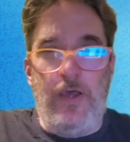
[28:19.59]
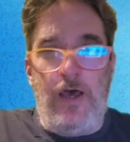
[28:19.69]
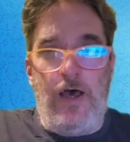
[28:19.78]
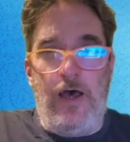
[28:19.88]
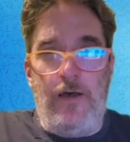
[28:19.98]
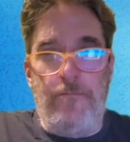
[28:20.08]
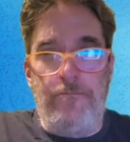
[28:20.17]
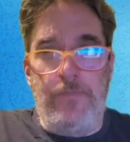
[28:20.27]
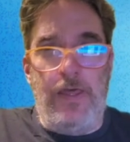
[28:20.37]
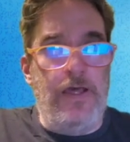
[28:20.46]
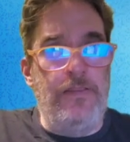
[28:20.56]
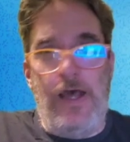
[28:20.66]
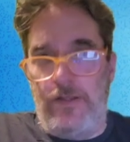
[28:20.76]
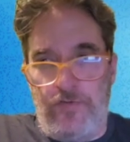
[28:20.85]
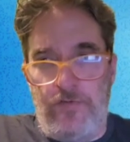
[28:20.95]
Um, and
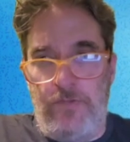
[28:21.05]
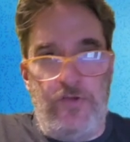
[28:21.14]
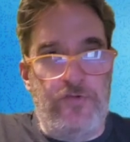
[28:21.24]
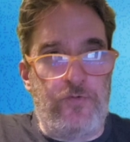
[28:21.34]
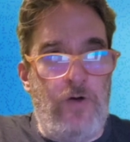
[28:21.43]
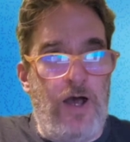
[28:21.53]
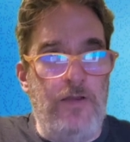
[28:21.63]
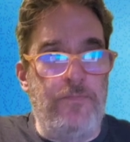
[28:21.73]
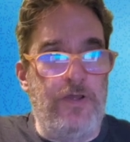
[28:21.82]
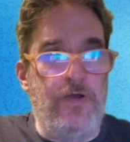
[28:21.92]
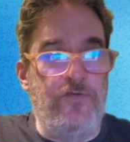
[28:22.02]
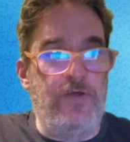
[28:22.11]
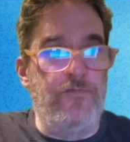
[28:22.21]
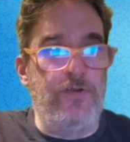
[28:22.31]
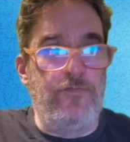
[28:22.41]
that doesn't mean squat, because
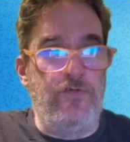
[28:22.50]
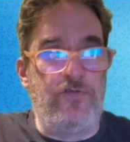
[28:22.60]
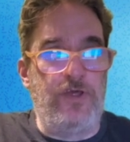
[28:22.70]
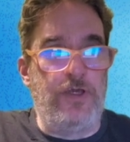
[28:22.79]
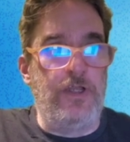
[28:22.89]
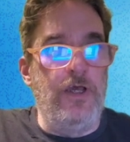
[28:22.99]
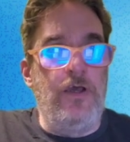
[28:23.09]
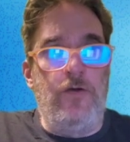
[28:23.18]
even if you see it,